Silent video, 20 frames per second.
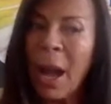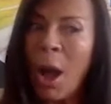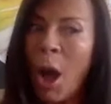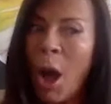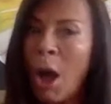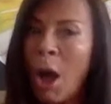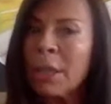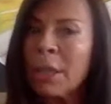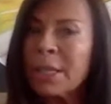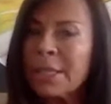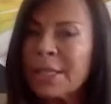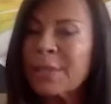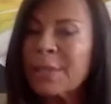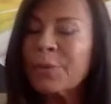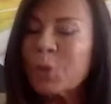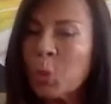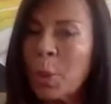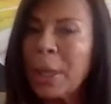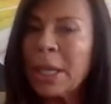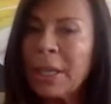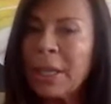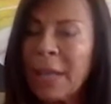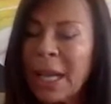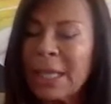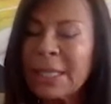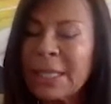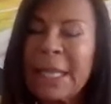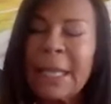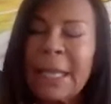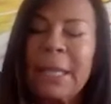August of
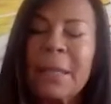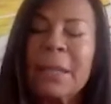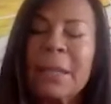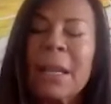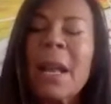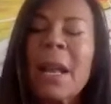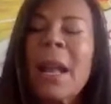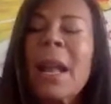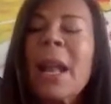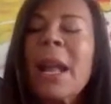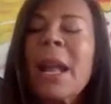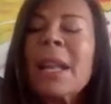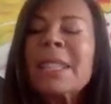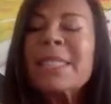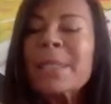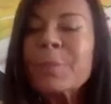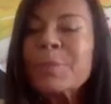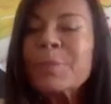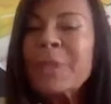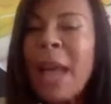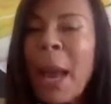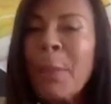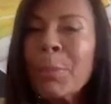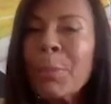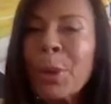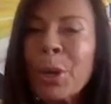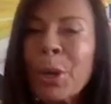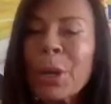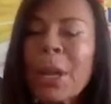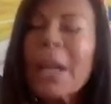2019.
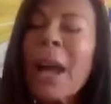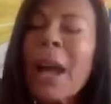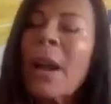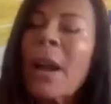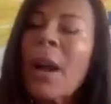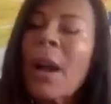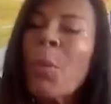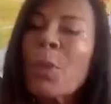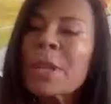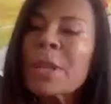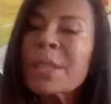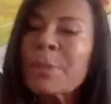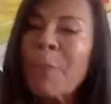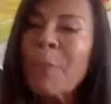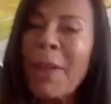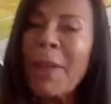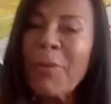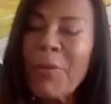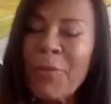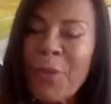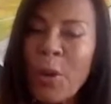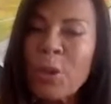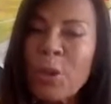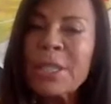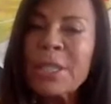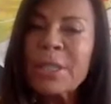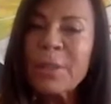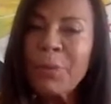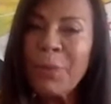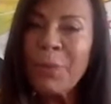September was my
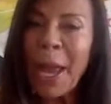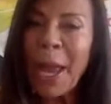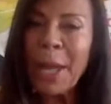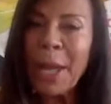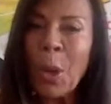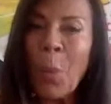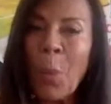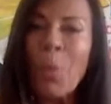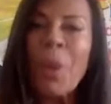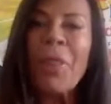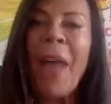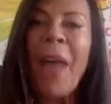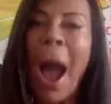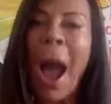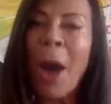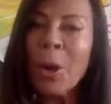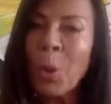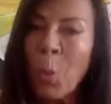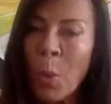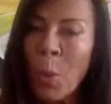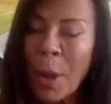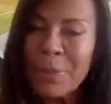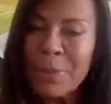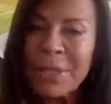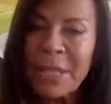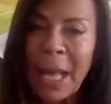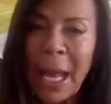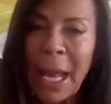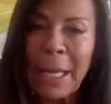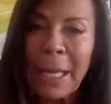first event without a
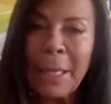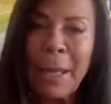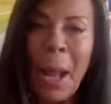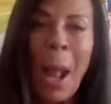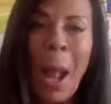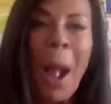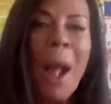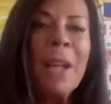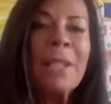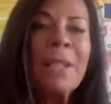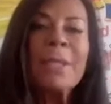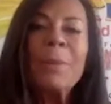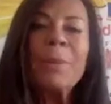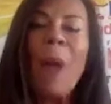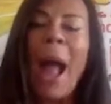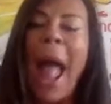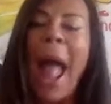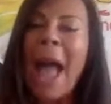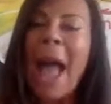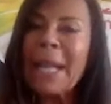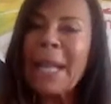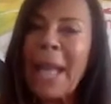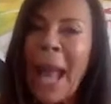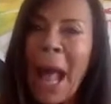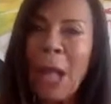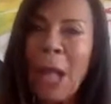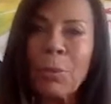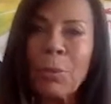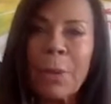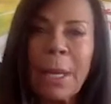website, at a
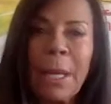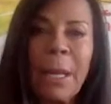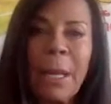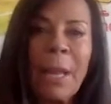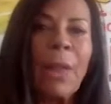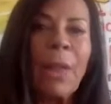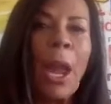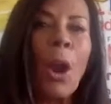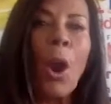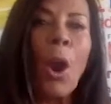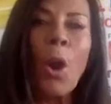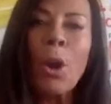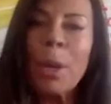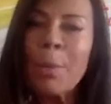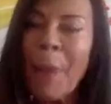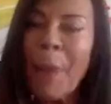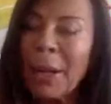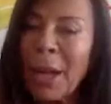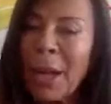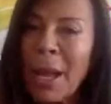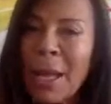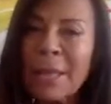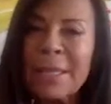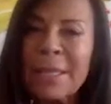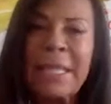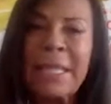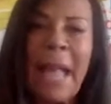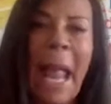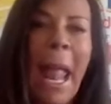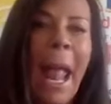gallery. They heard about
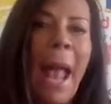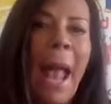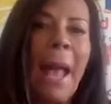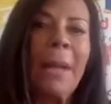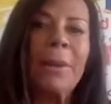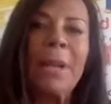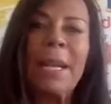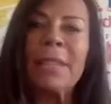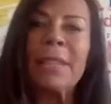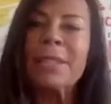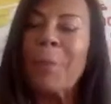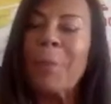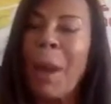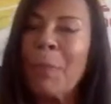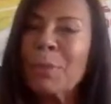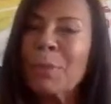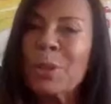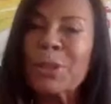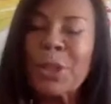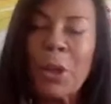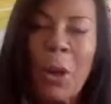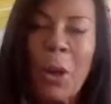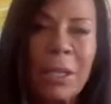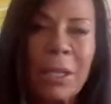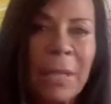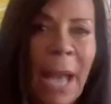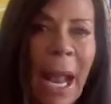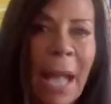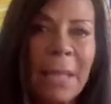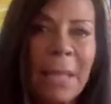us, and it's about music, art,
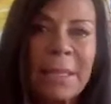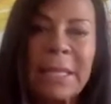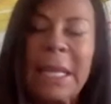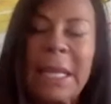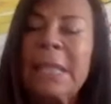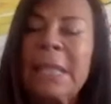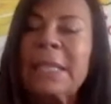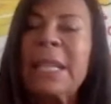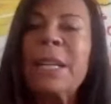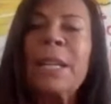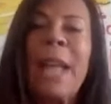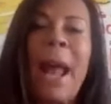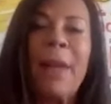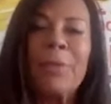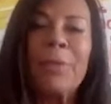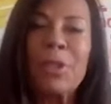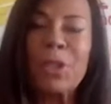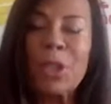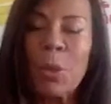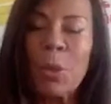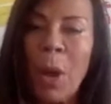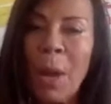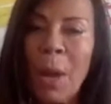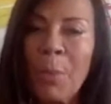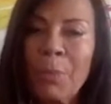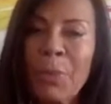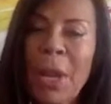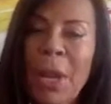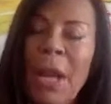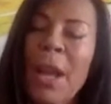and dance. Tina, you have to show
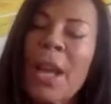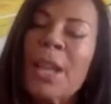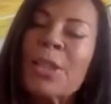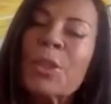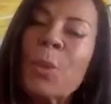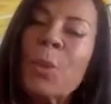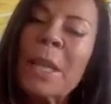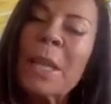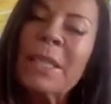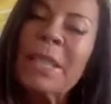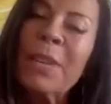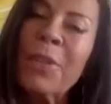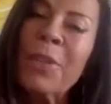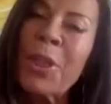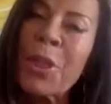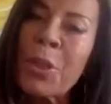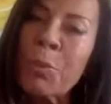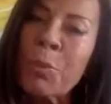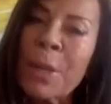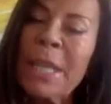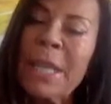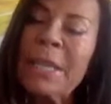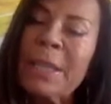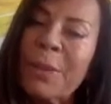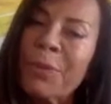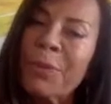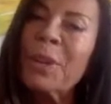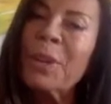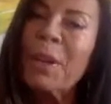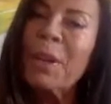up. So I did 3
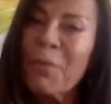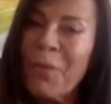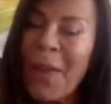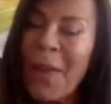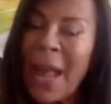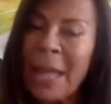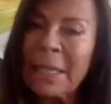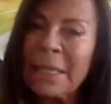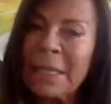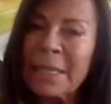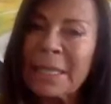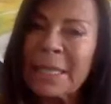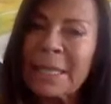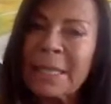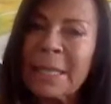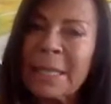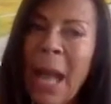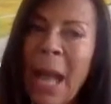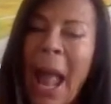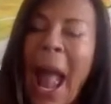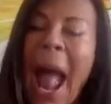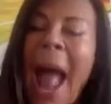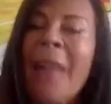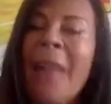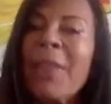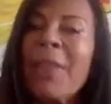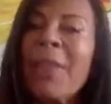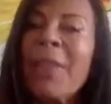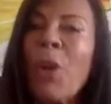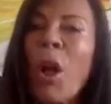different events, and
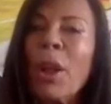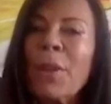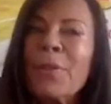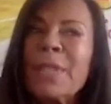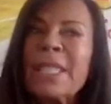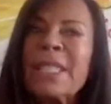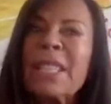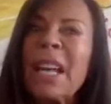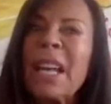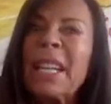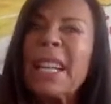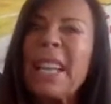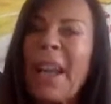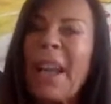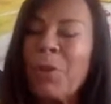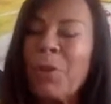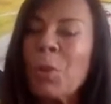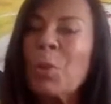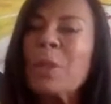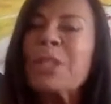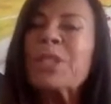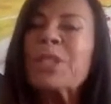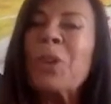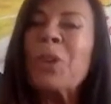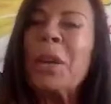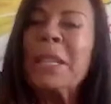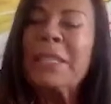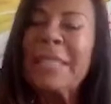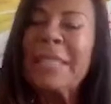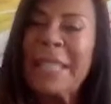then all of a sudden, everyone's
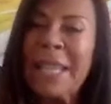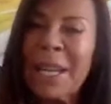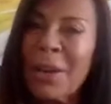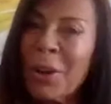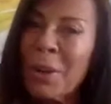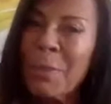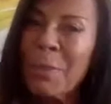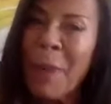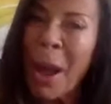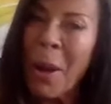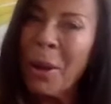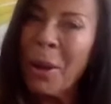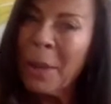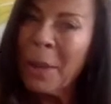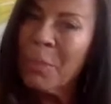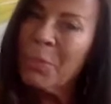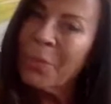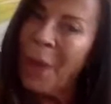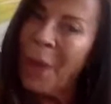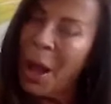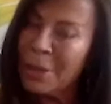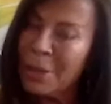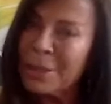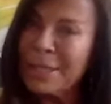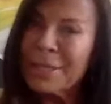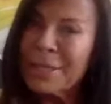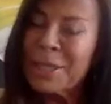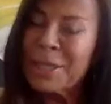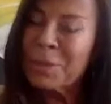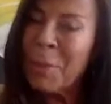starting to hear about Hugs
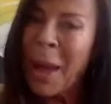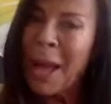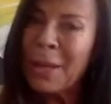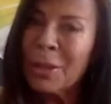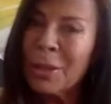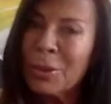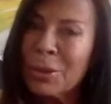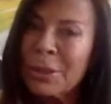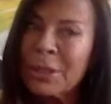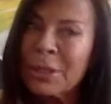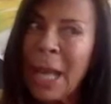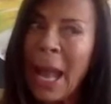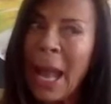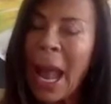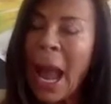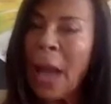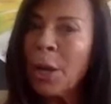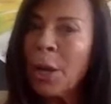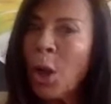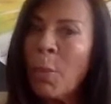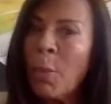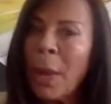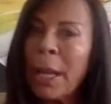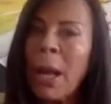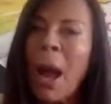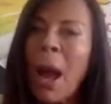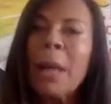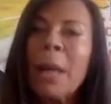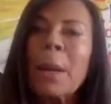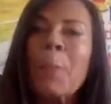and Smiles. And oh my
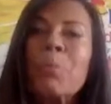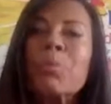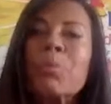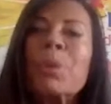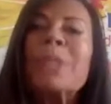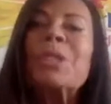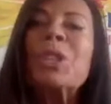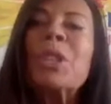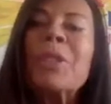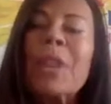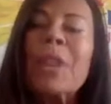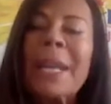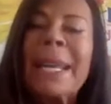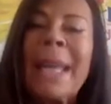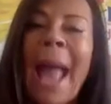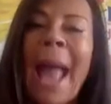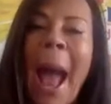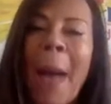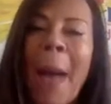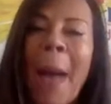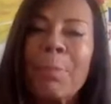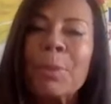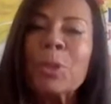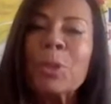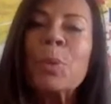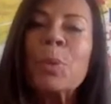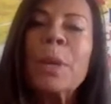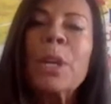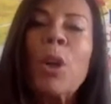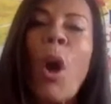God, I'm bridging the gap
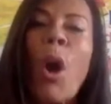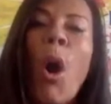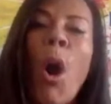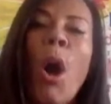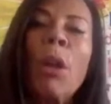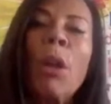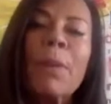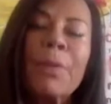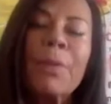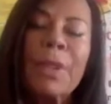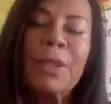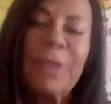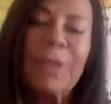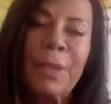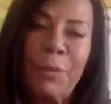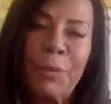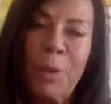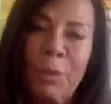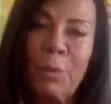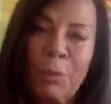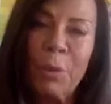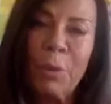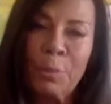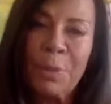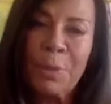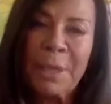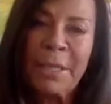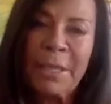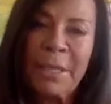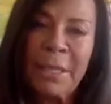between all of the different
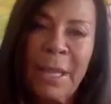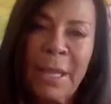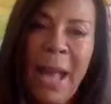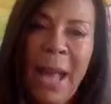groups.